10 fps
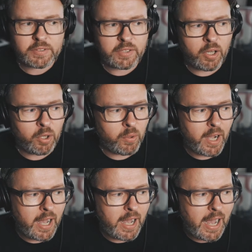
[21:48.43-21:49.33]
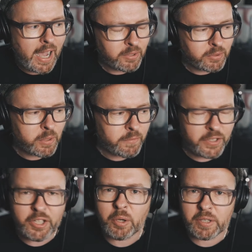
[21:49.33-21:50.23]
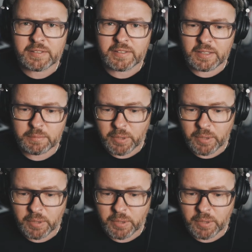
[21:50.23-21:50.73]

So I don't know if you noticed this,